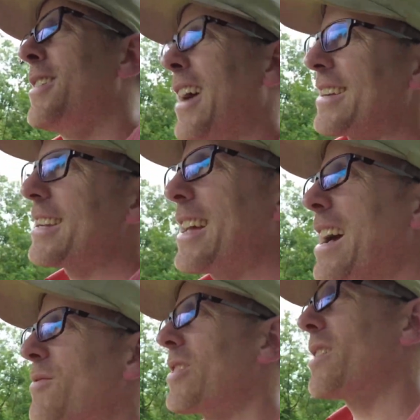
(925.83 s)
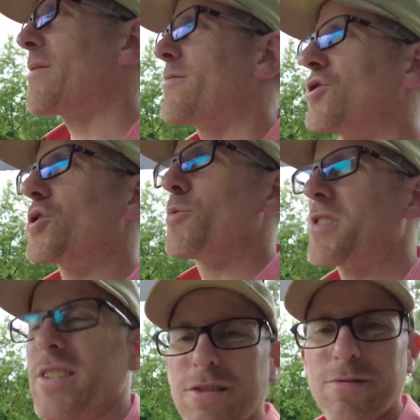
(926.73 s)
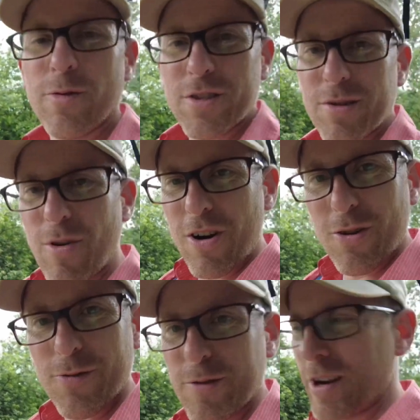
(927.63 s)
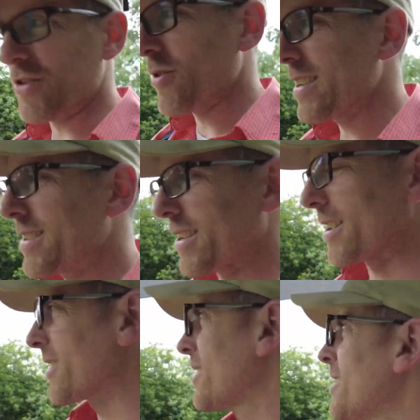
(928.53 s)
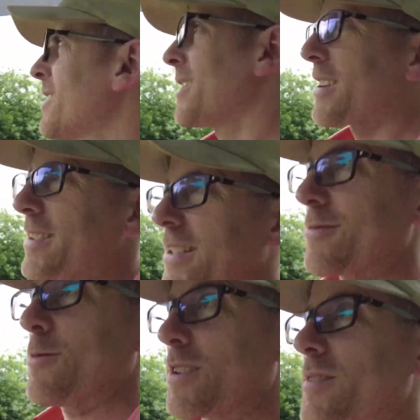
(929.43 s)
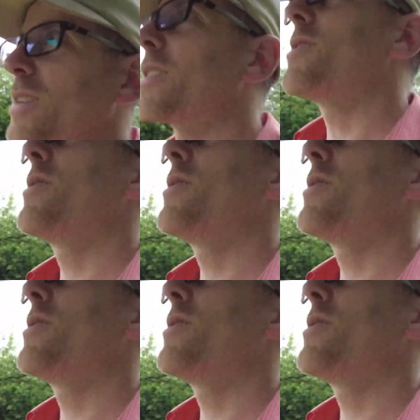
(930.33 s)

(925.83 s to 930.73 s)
I need to have enough juice in it for tomorrow for my train ticket, because that's what it's on.